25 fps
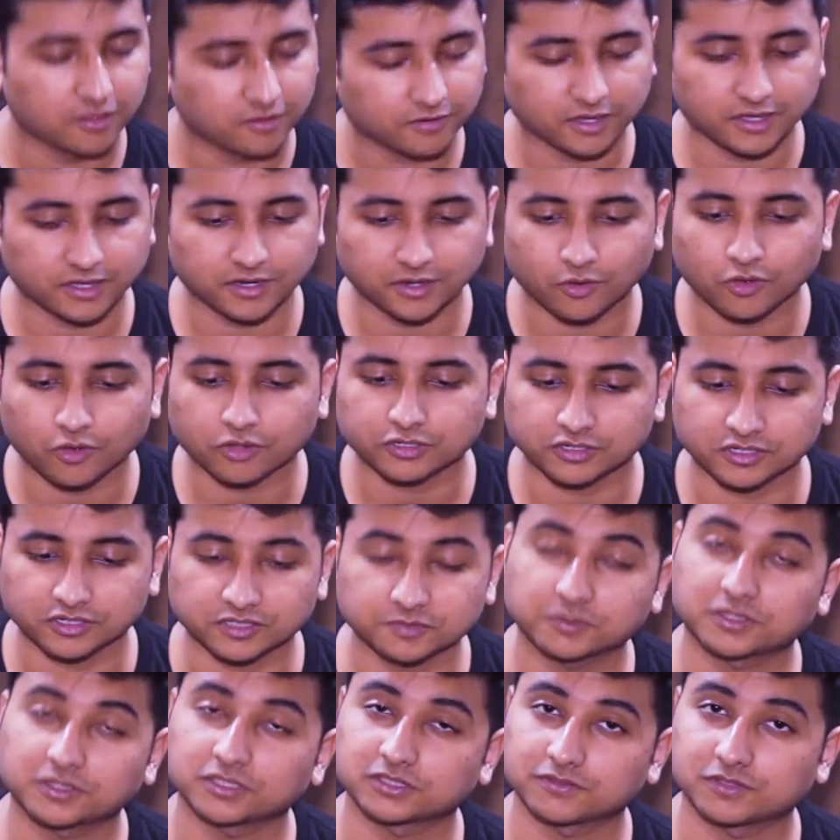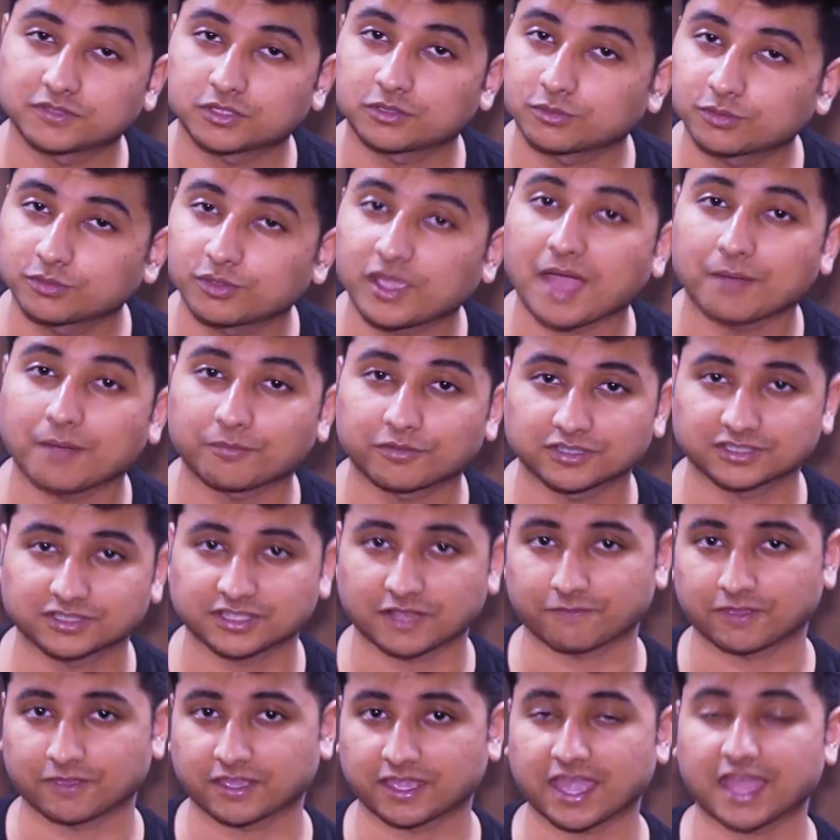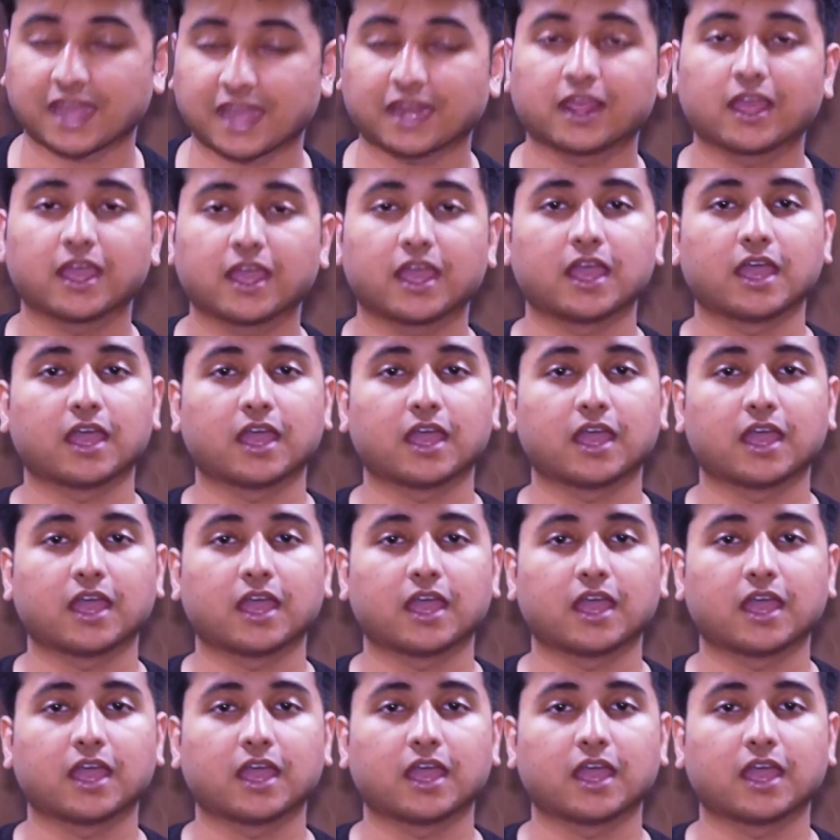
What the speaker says: in Oculus because of the 2 cameras that you get.